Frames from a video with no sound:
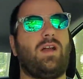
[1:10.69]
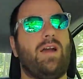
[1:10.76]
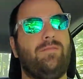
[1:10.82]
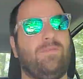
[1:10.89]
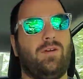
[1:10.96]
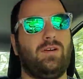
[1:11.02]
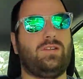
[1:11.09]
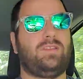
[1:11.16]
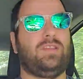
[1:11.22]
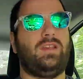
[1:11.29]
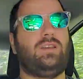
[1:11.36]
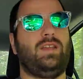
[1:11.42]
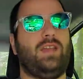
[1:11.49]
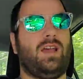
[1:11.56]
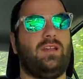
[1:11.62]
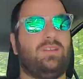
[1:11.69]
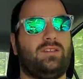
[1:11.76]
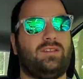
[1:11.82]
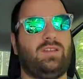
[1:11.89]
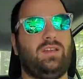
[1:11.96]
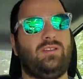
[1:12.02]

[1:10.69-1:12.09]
When I first did the LSD